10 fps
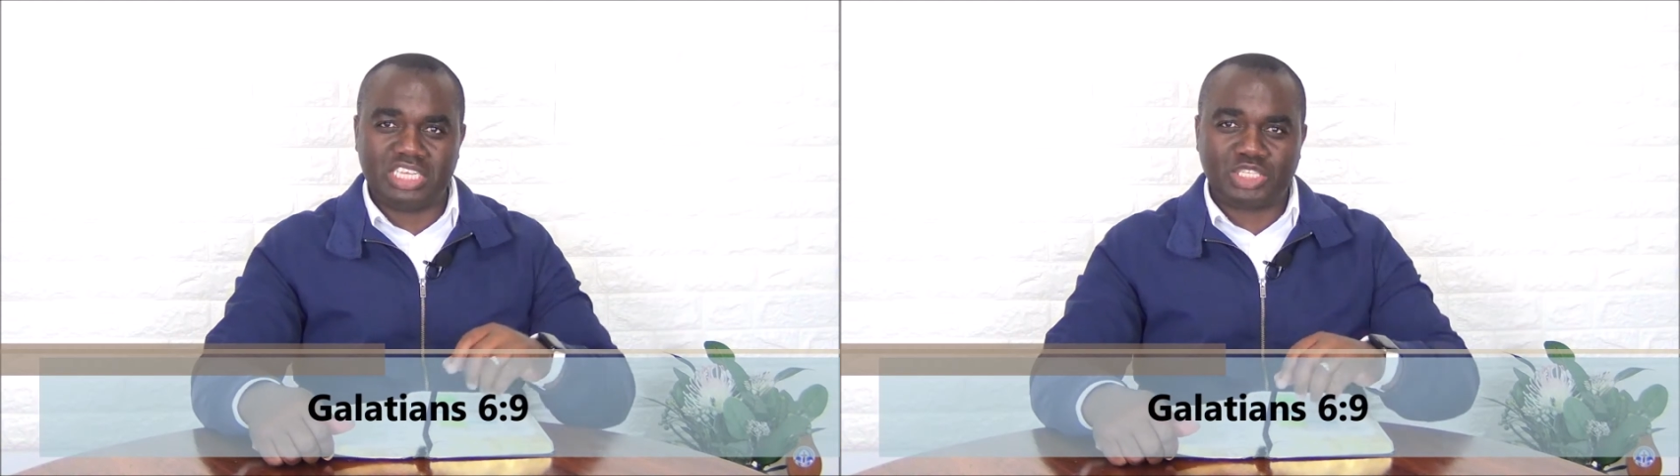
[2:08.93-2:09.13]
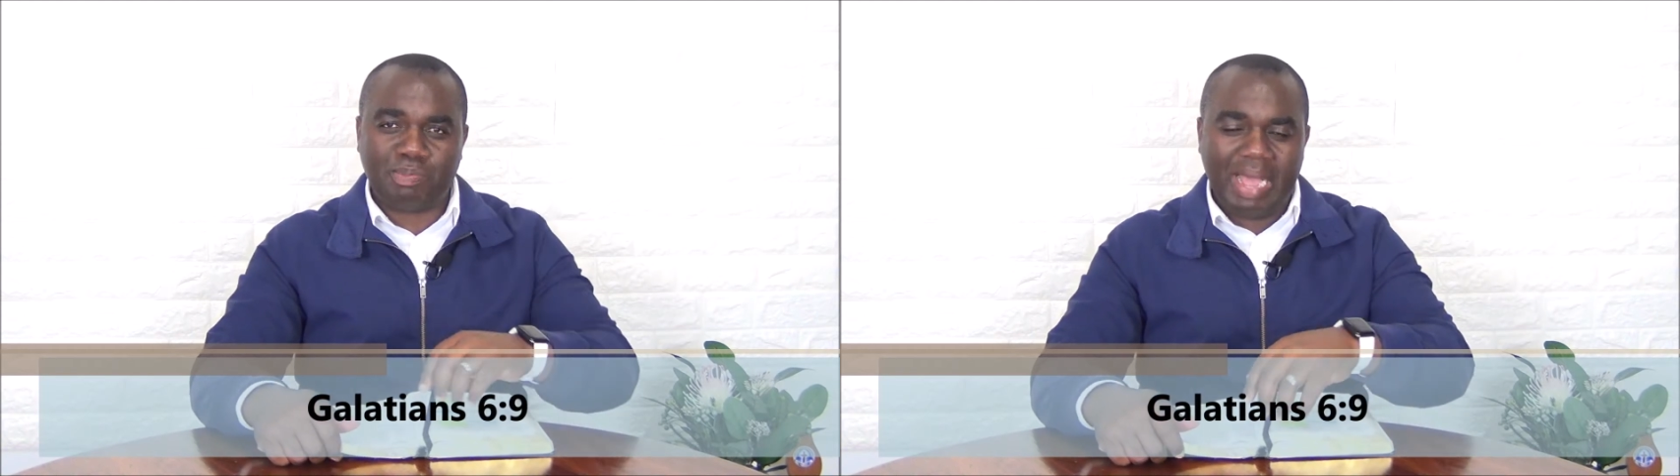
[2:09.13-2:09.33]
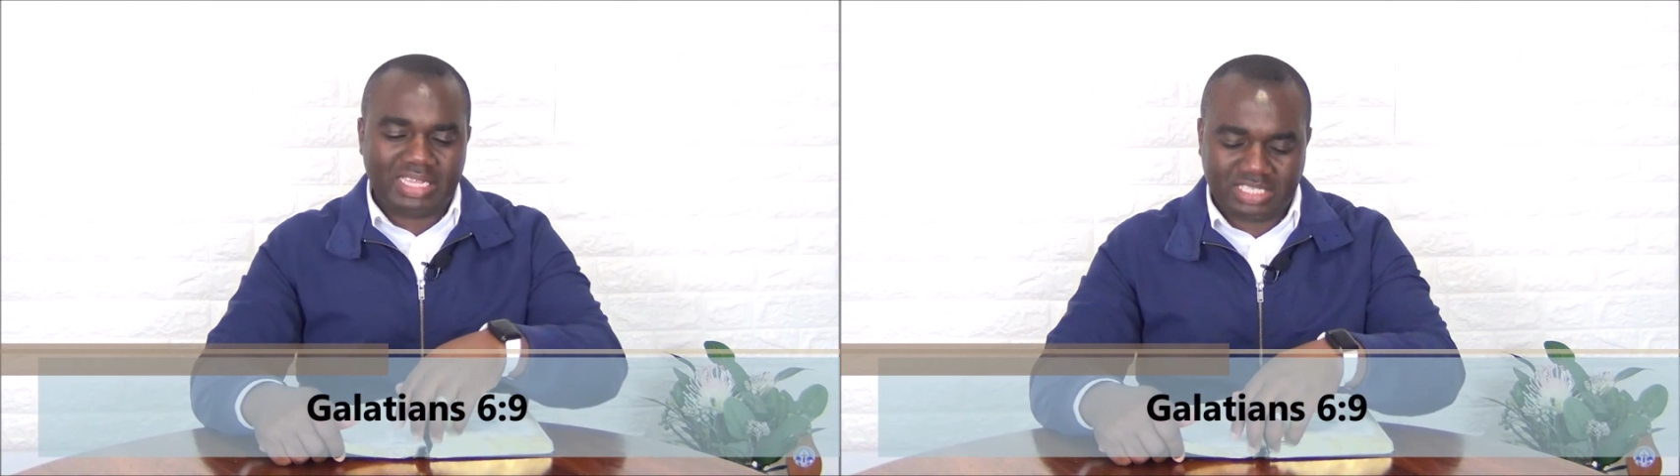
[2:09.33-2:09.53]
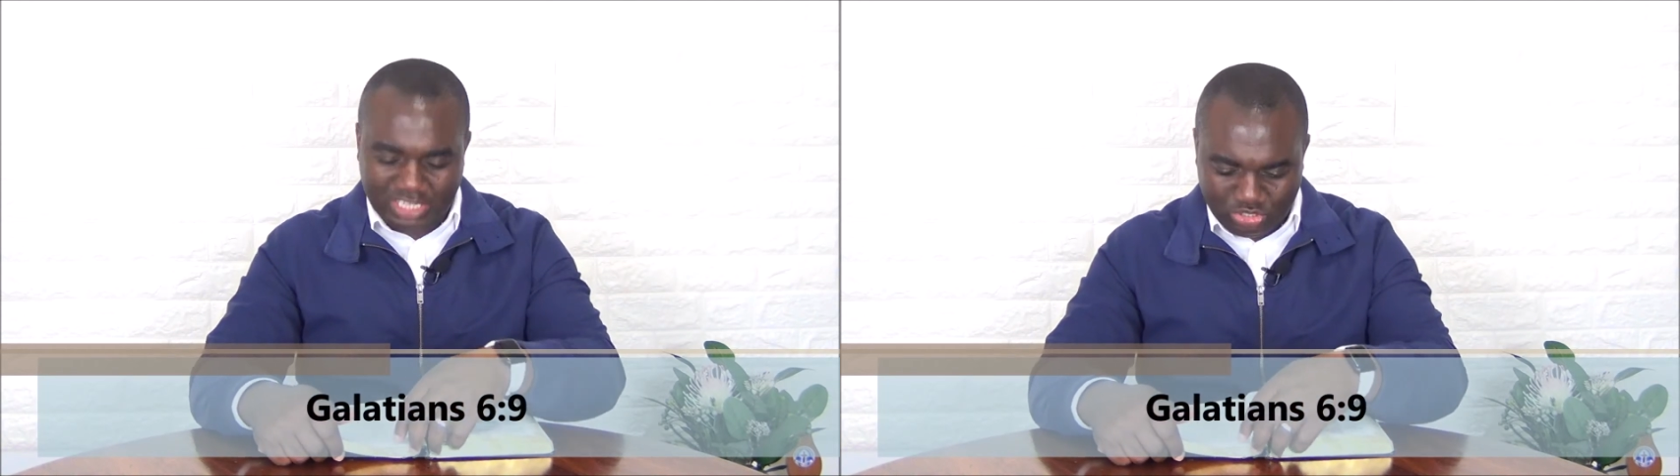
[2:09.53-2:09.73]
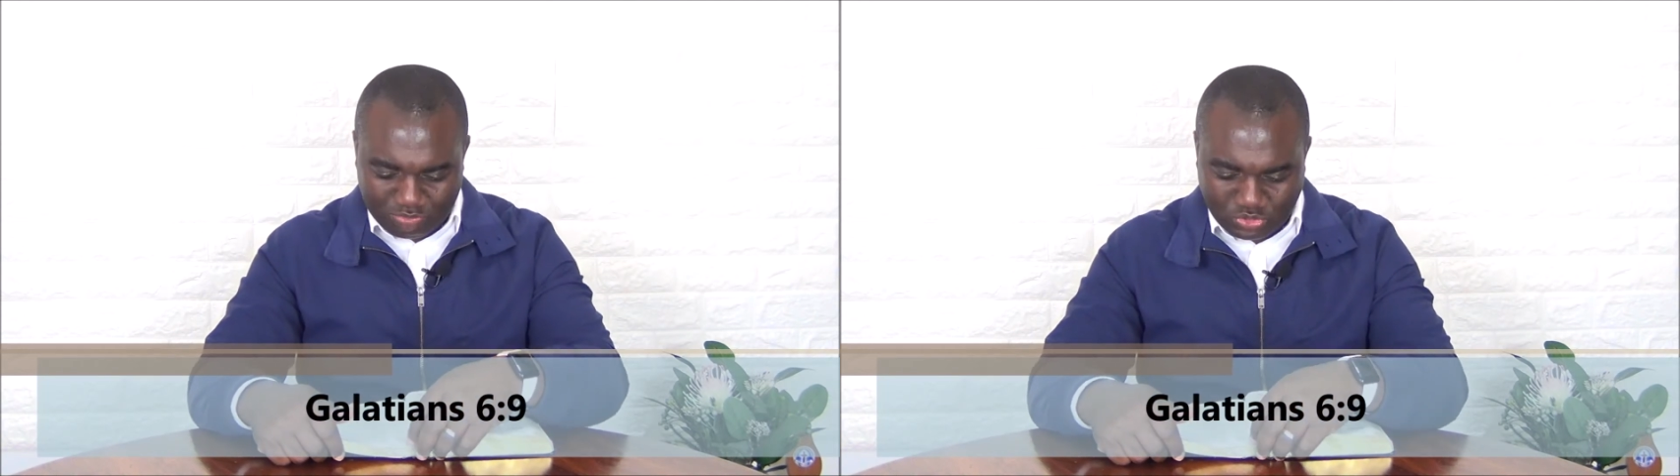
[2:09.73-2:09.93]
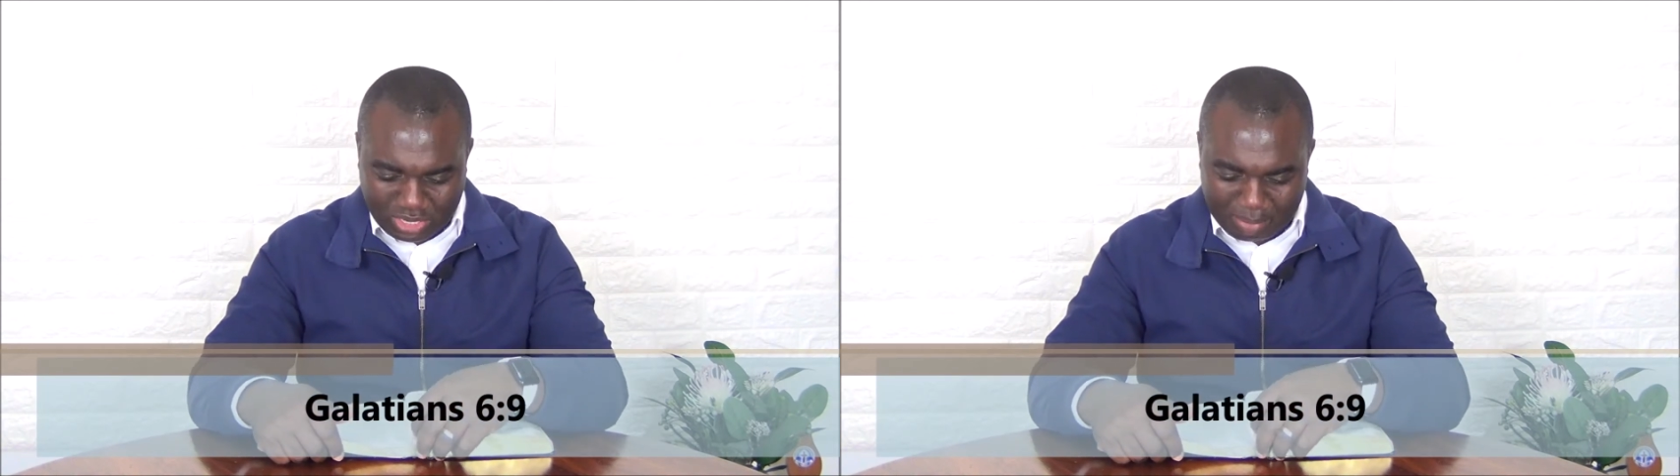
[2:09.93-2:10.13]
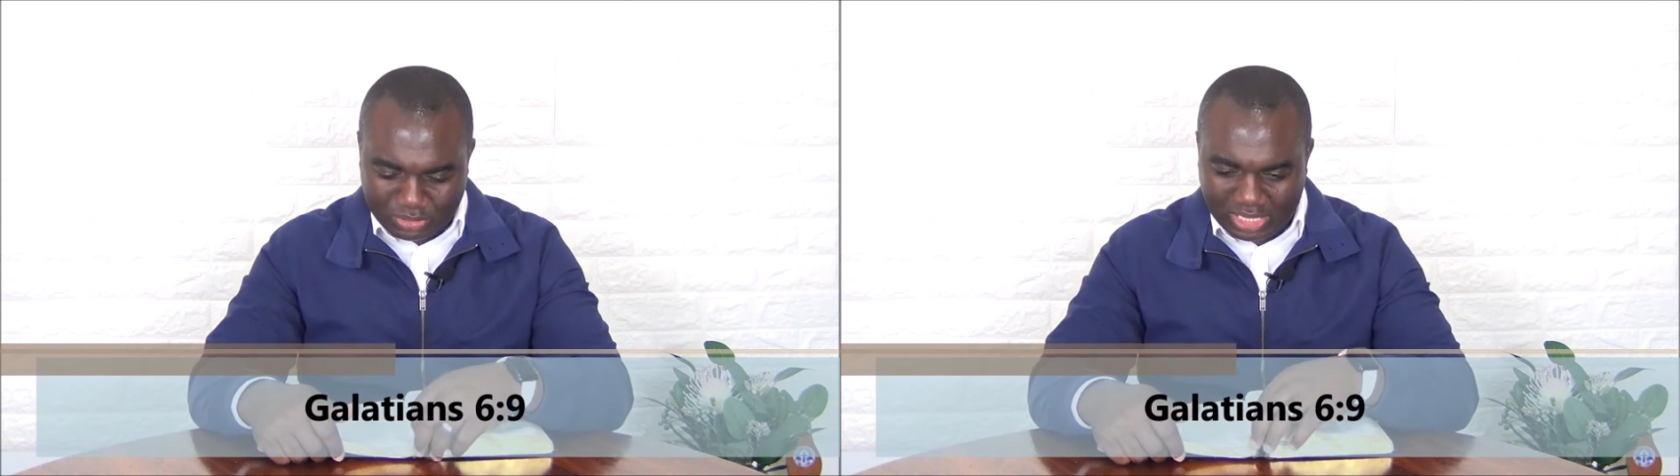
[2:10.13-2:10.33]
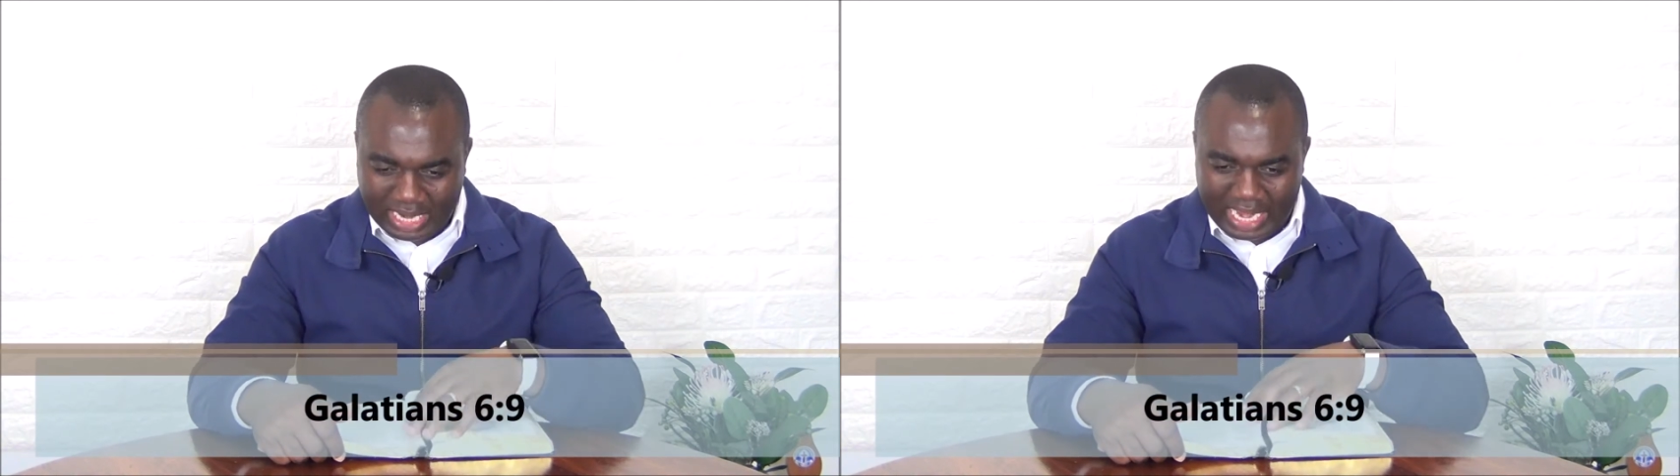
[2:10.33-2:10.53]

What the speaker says: this passage of scripture.